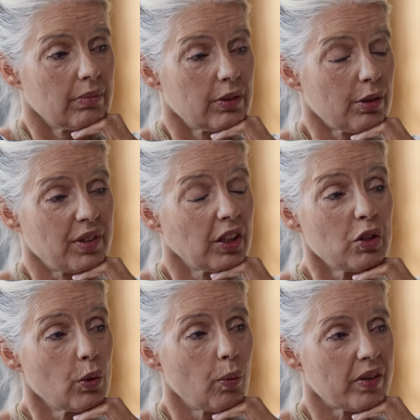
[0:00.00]
Something
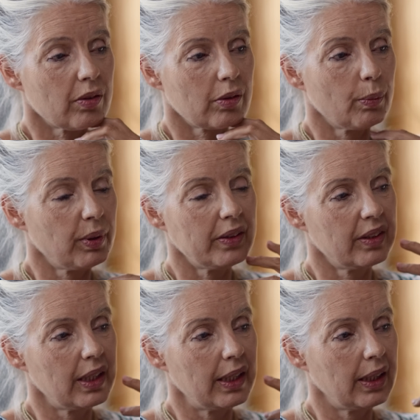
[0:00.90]
new was
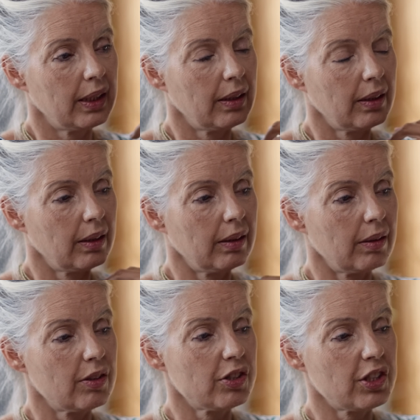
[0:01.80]
completely
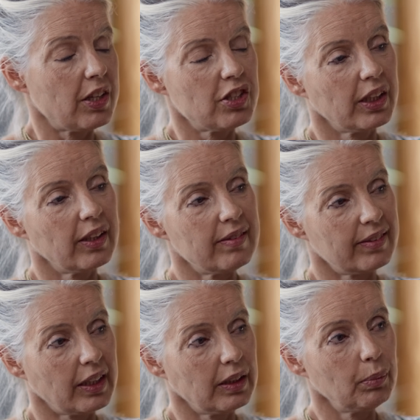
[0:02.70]
changing
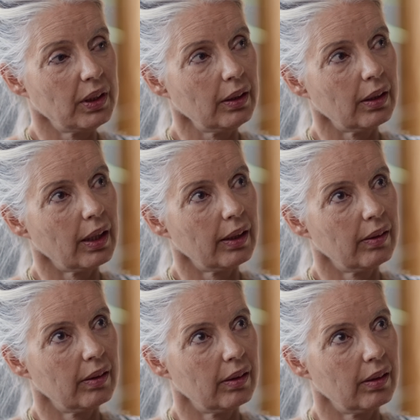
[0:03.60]
inside me,
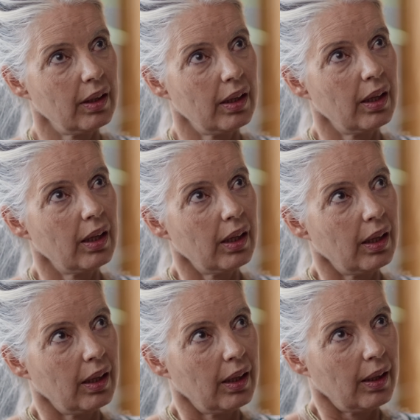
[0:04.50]
and
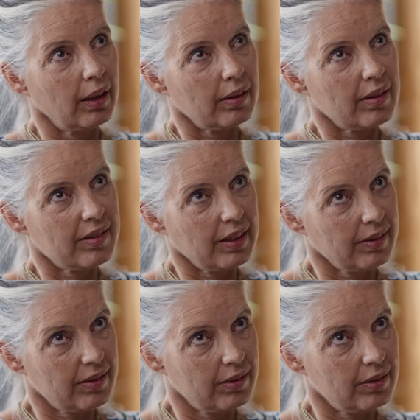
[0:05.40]

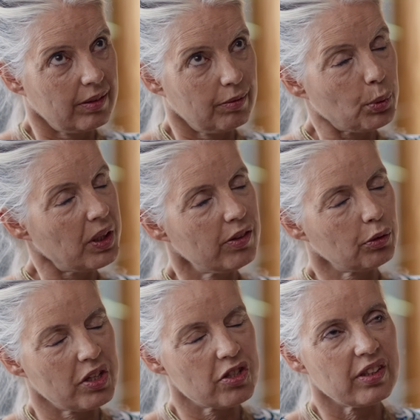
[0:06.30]
things, really
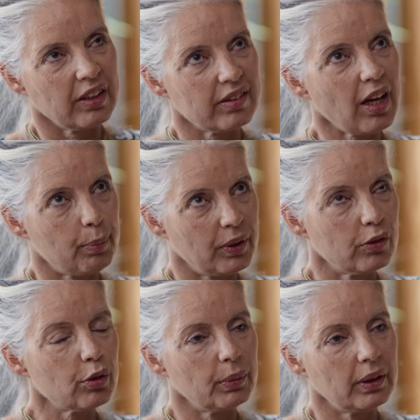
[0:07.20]
strange things
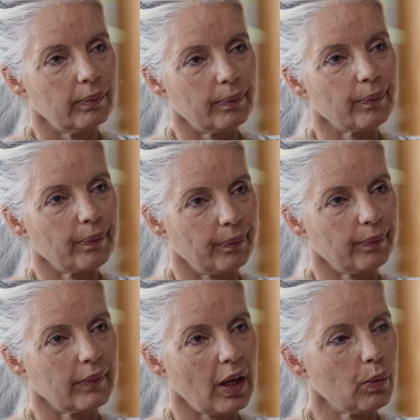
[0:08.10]
happened to me.
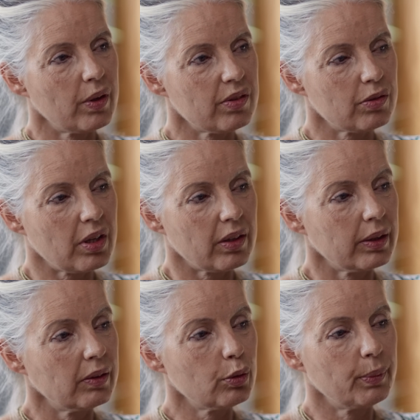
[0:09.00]
I was
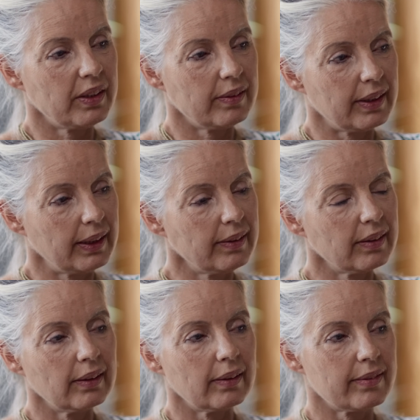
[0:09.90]
trying to
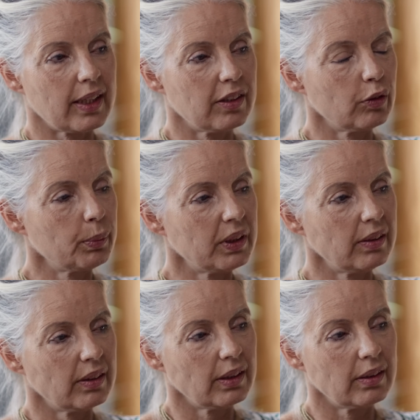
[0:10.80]
meditate, starting to
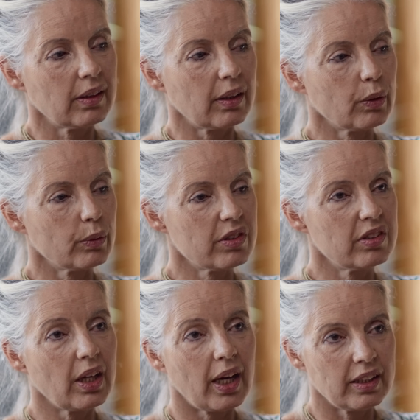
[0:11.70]
meditate. I could
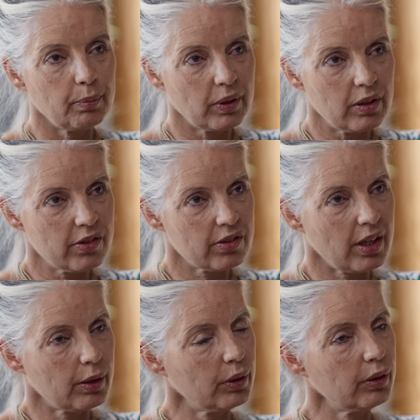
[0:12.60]
see animals
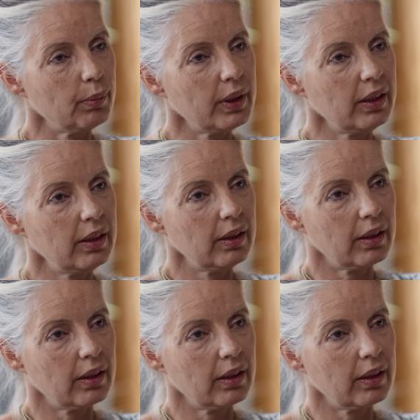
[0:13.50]
around me.